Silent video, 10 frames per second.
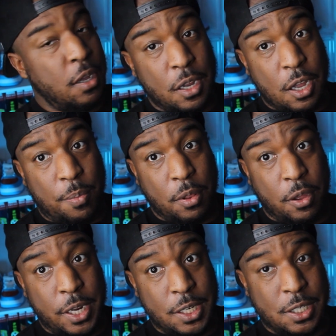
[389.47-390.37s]
couple
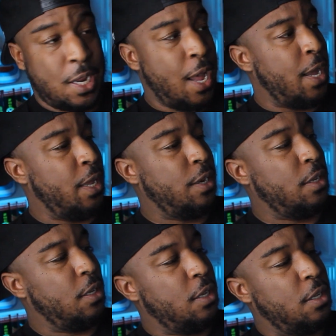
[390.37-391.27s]
on each side,
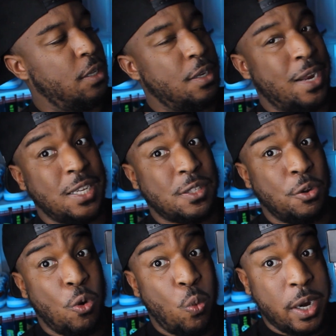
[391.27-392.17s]
nice
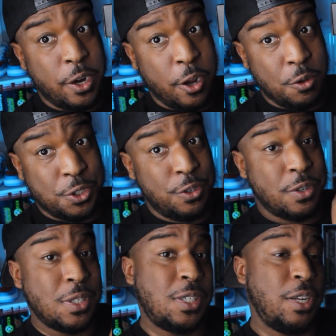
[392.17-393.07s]
little window so you
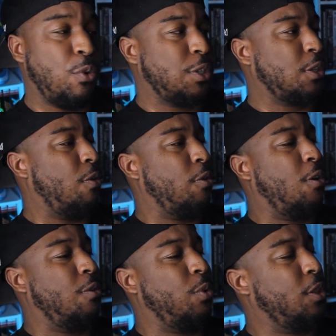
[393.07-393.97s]
can see what's going
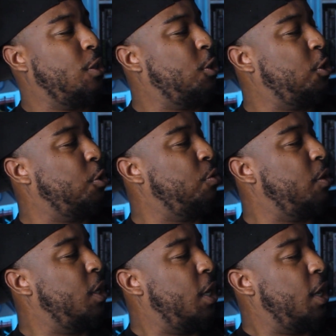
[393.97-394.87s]
on with the shoe.
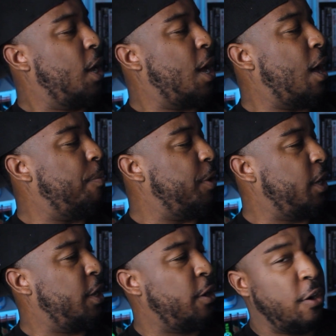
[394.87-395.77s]
But
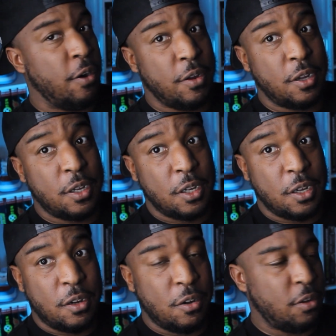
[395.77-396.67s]
here
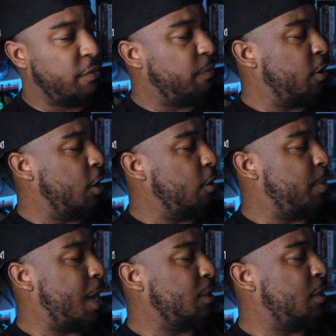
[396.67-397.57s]
on the front,
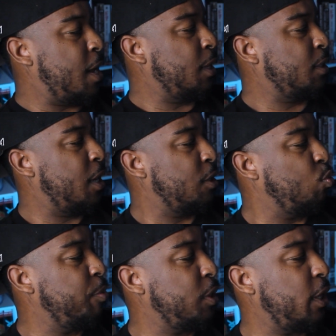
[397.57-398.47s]
box tag says
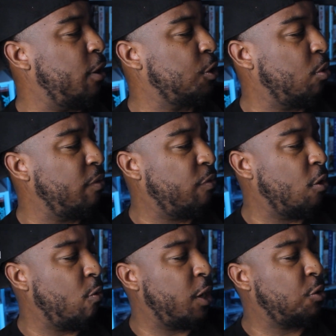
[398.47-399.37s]
Women's Air Jordan
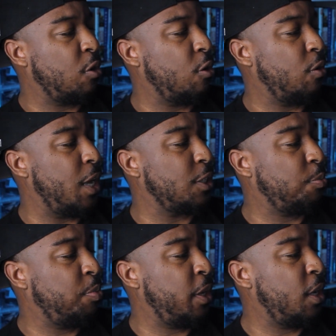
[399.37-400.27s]
4 Retro
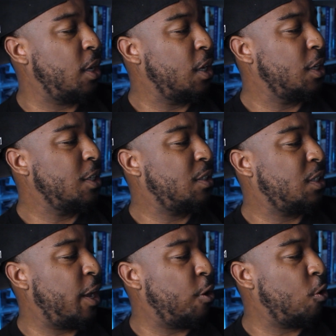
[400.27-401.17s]
SP,
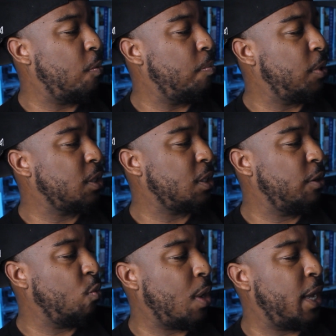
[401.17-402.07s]
sail,
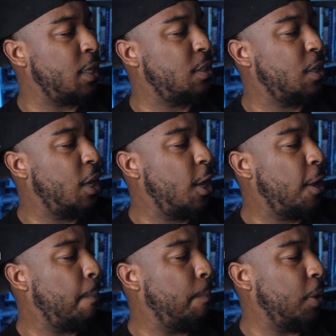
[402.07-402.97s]
muslin white,
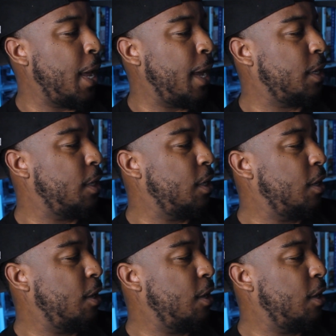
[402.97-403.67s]
black,